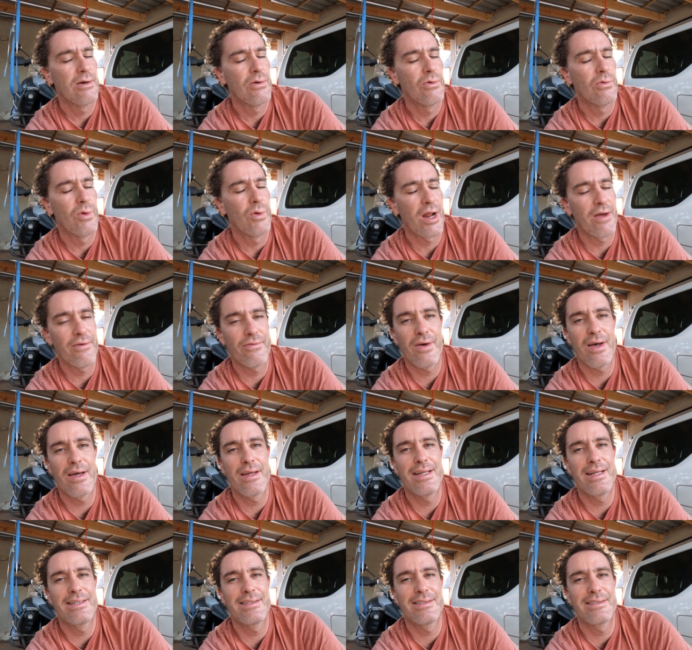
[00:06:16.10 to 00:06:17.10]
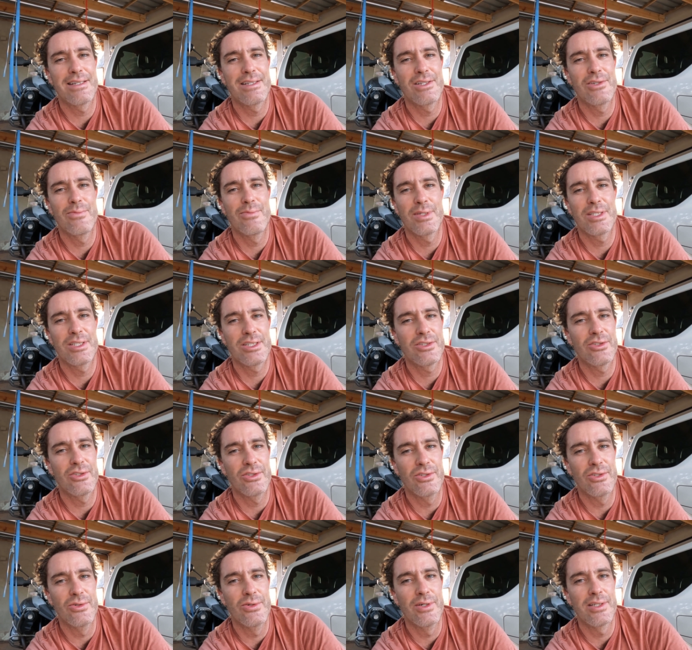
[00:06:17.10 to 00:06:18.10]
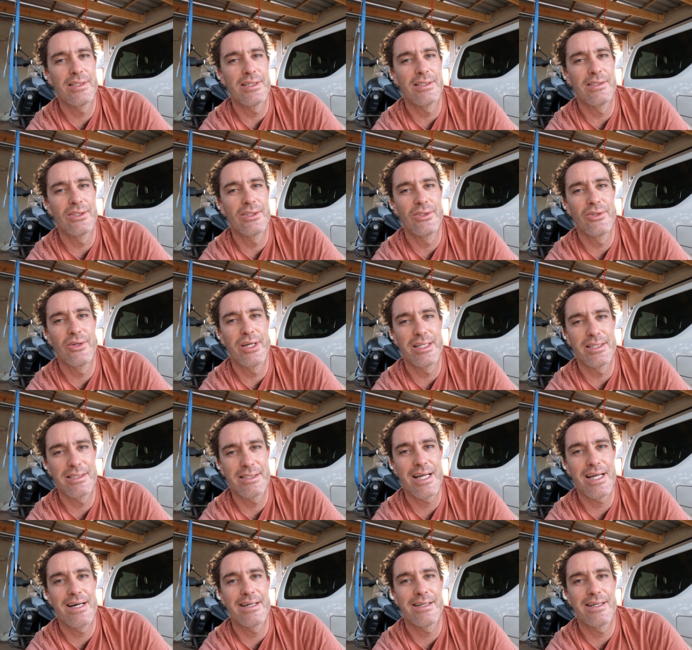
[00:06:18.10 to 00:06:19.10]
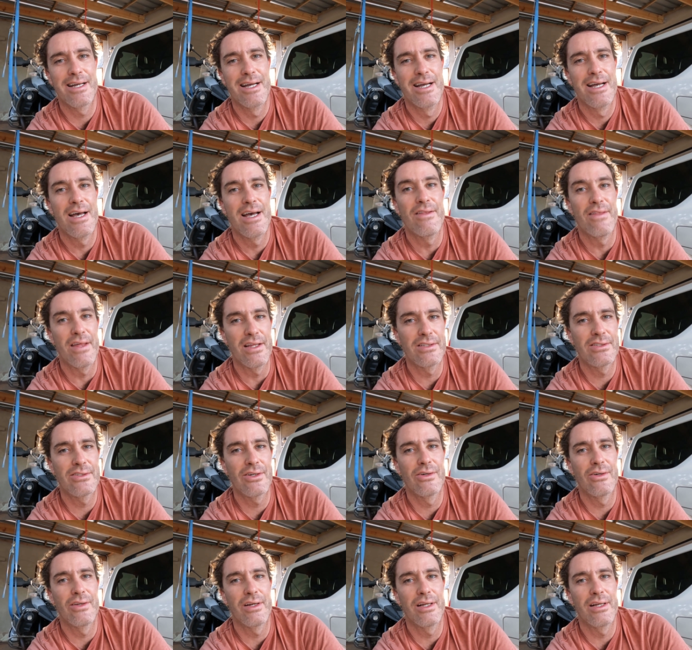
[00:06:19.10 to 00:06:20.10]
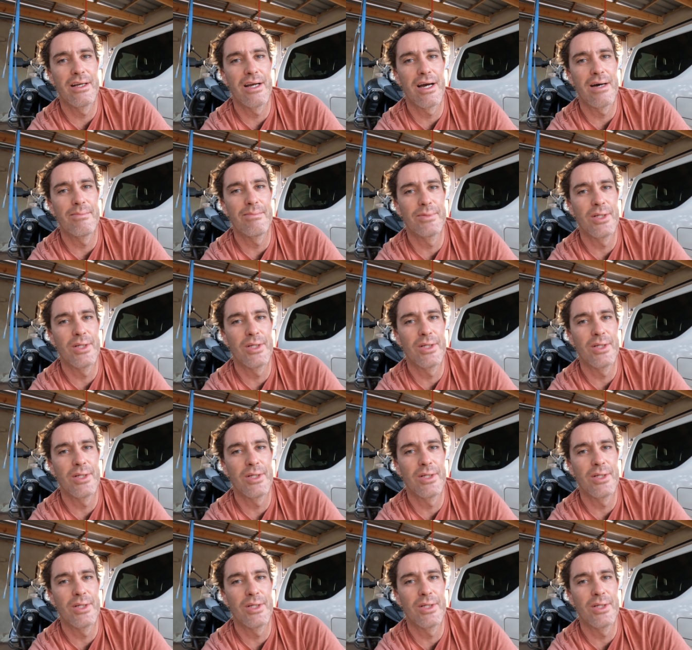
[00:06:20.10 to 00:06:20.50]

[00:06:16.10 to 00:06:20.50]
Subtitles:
What I find is that you must just do it until you get stuck and then start reading up.